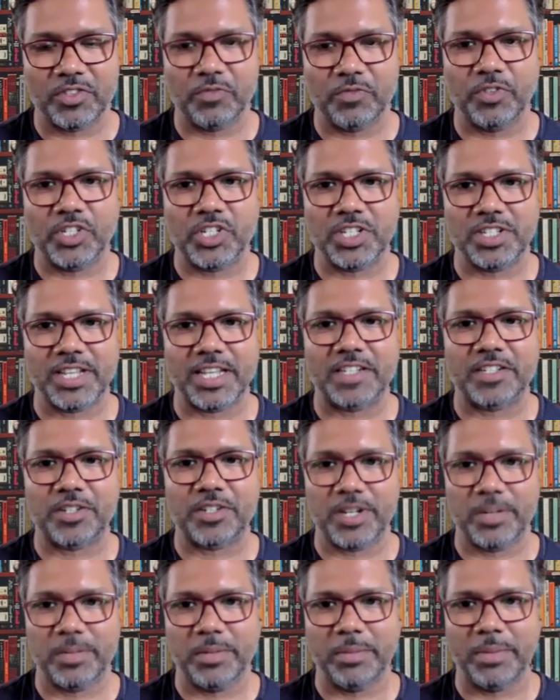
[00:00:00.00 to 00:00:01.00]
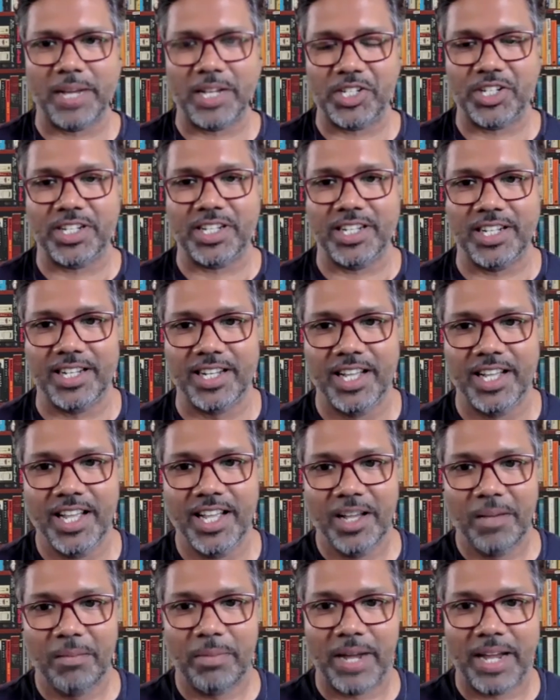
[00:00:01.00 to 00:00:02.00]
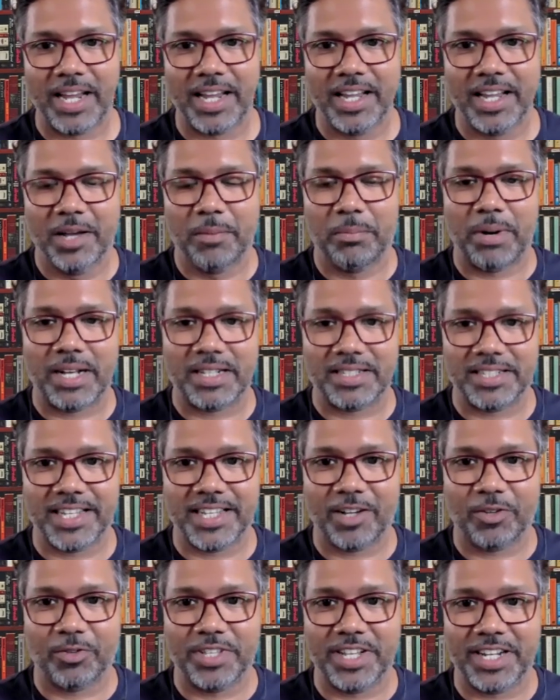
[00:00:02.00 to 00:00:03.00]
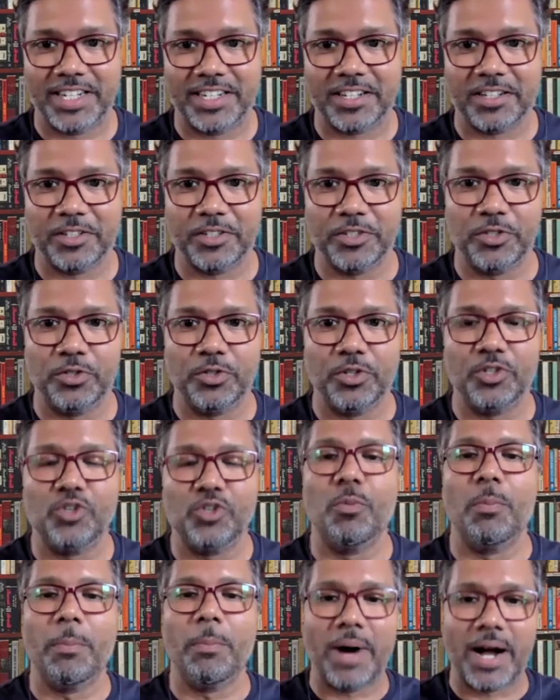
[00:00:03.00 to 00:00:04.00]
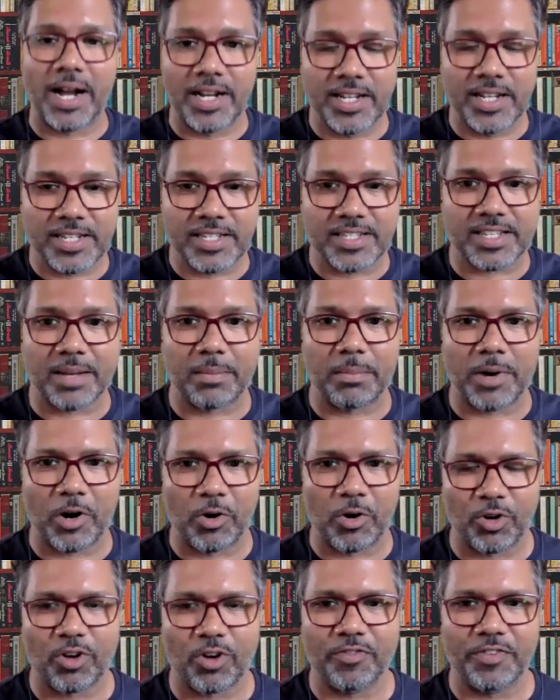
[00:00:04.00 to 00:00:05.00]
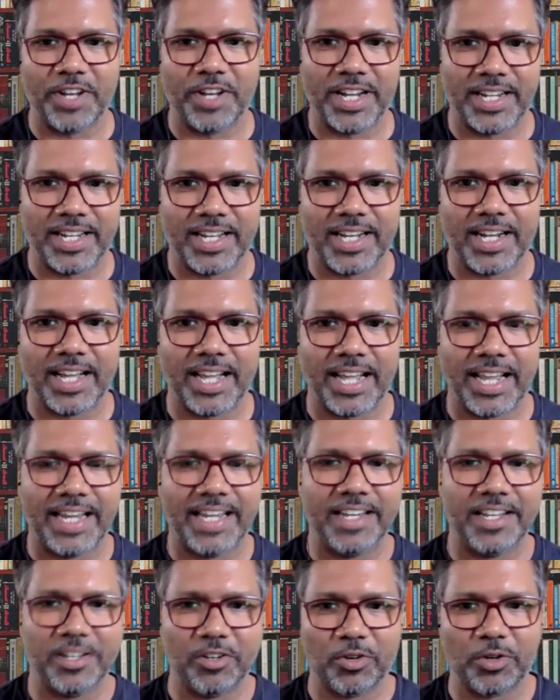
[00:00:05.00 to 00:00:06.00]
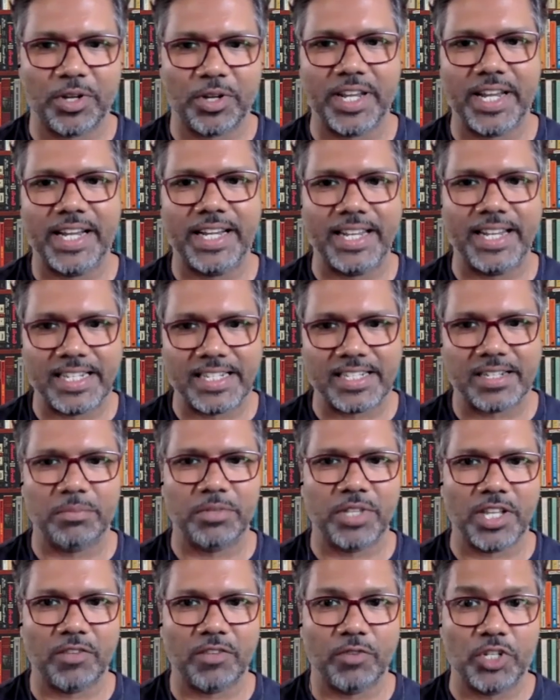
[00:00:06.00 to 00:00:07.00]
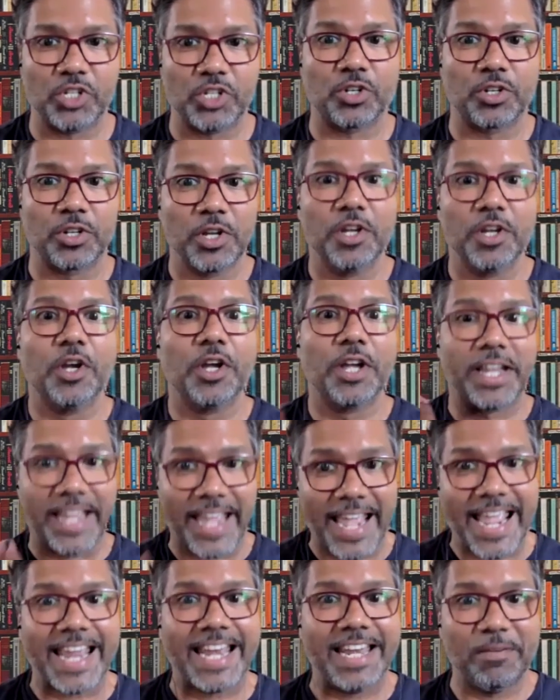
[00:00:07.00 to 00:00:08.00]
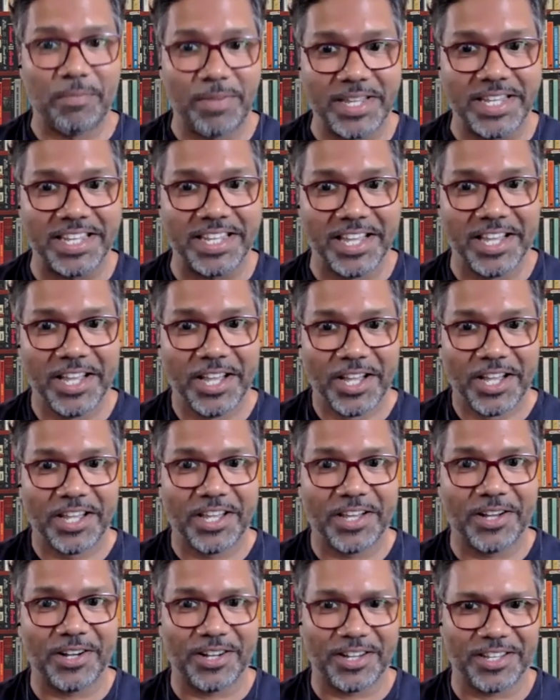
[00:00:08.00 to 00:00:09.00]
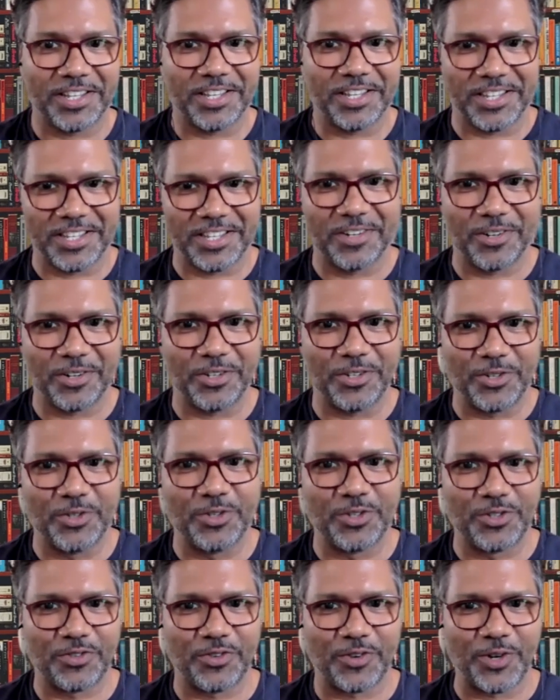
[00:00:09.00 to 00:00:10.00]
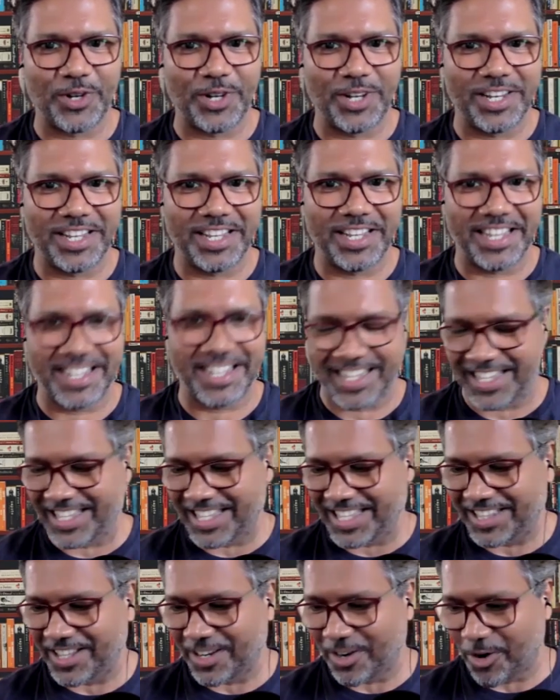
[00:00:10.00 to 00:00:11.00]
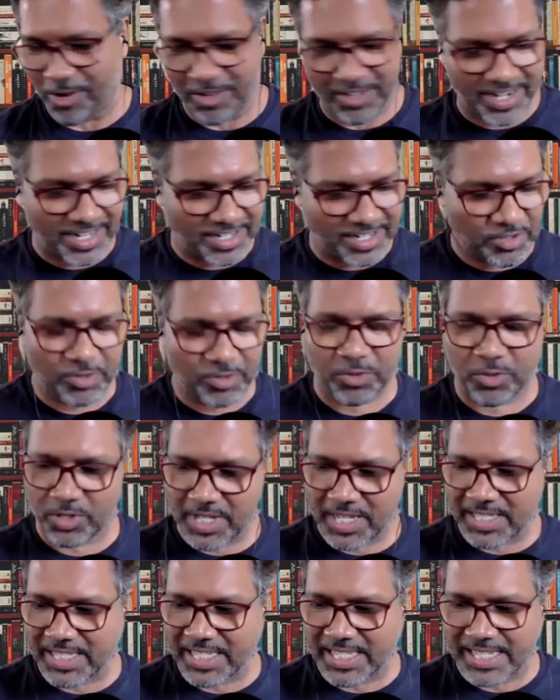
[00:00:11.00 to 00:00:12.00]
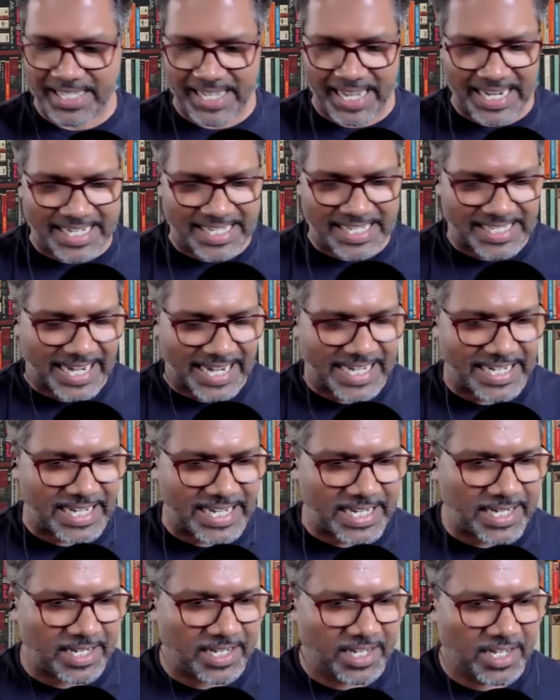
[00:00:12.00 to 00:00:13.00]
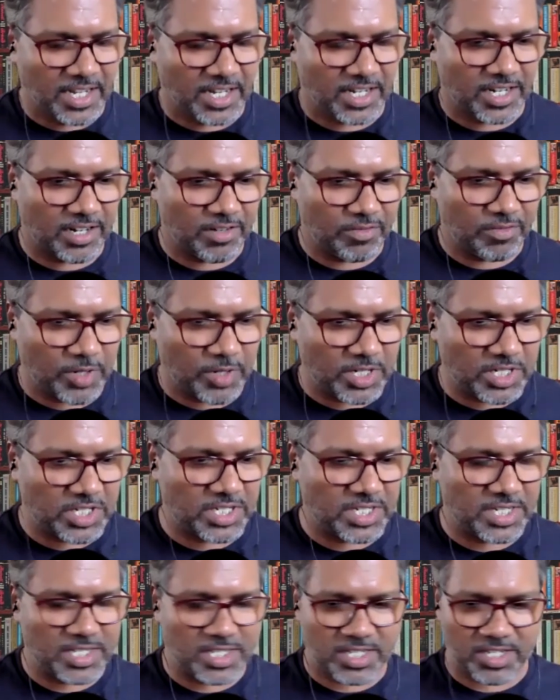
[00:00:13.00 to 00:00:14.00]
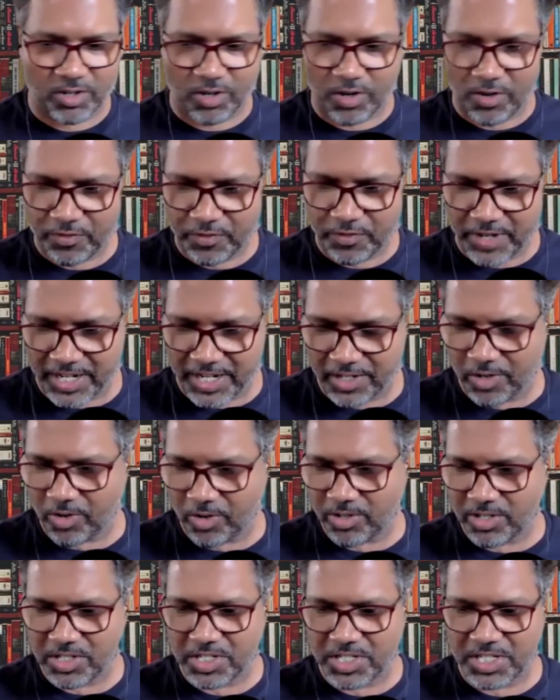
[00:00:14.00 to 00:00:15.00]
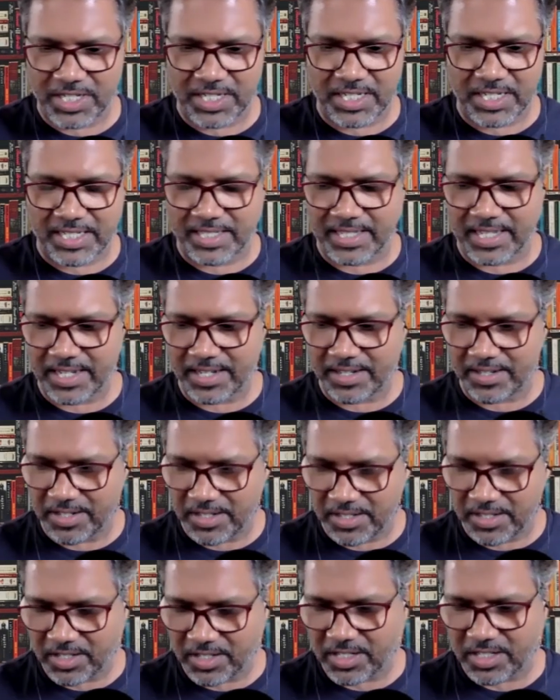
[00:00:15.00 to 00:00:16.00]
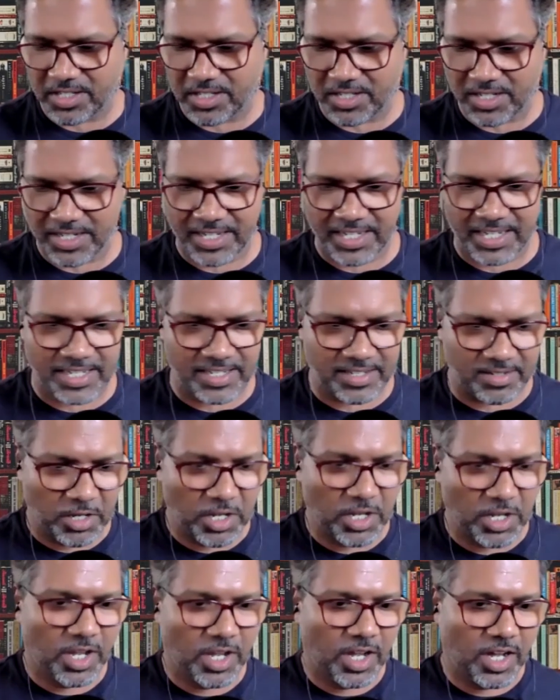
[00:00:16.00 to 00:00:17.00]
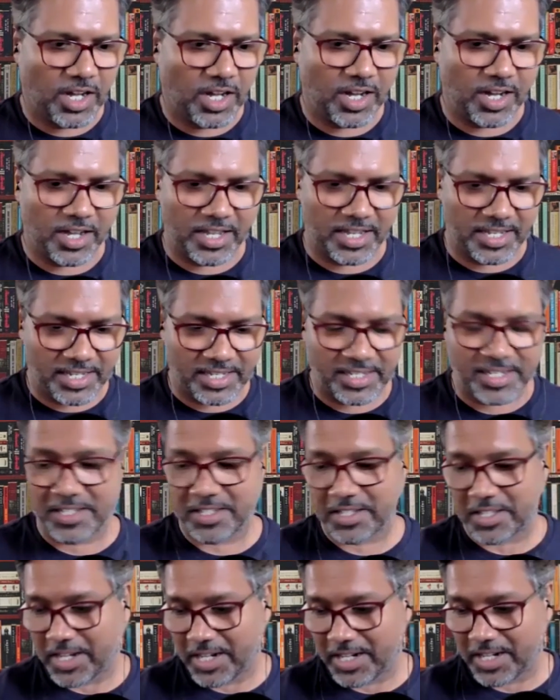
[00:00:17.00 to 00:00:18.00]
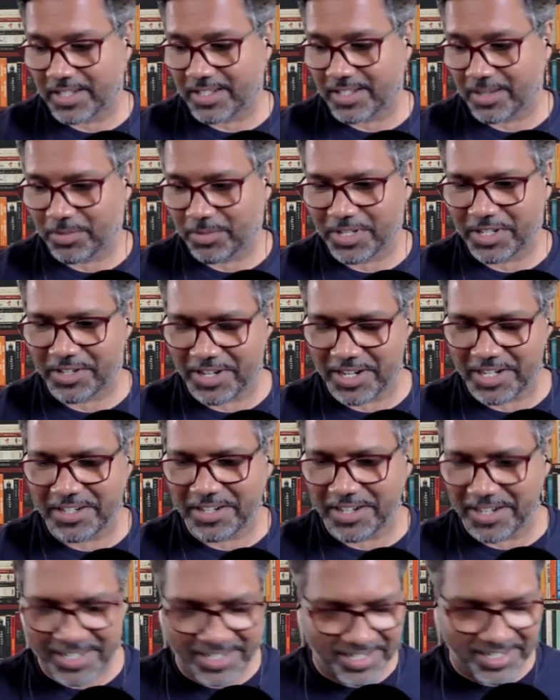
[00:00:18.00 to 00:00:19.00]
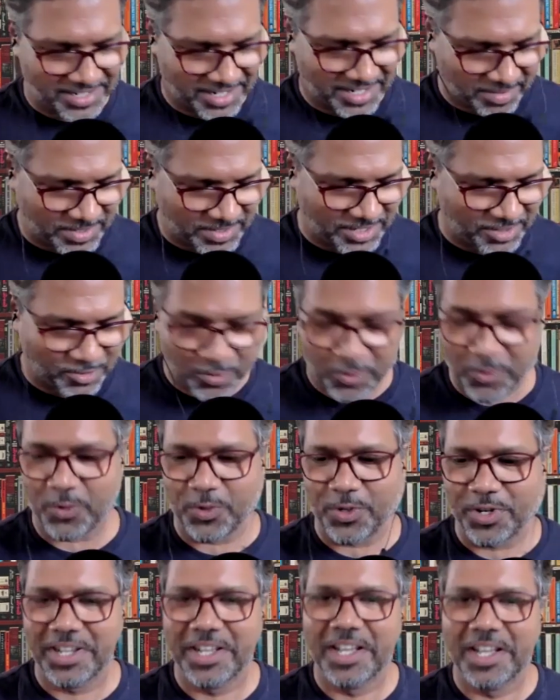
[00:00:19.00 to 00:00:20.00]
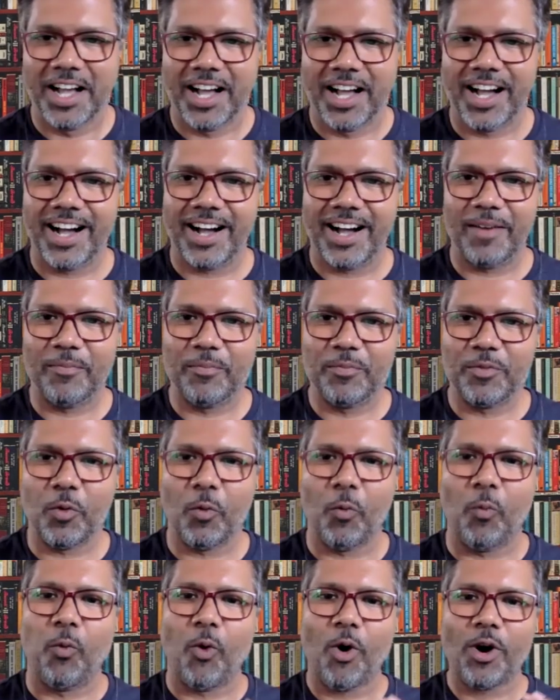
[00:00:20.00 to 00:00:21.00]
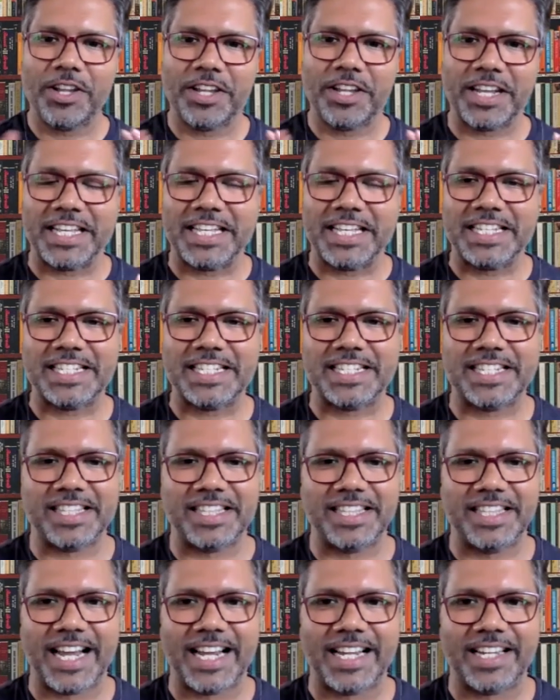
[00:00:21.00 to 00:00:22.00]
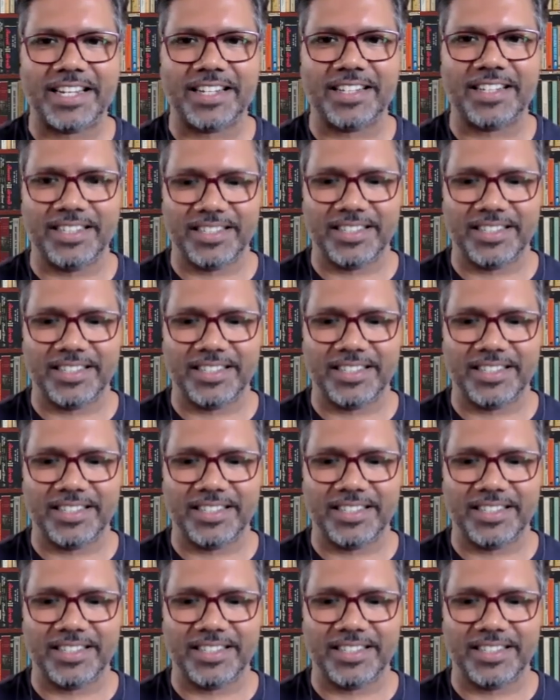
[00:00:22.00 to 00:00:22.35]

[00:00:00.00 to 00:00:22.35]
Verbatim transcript: which, which is extremely magical by passing out that humongous amount of data and, you know, creating something which can be uh, you know useful in the long run so so that these exciting convergence of technologies and research uh, is creating something really really i mean cool uh, what is that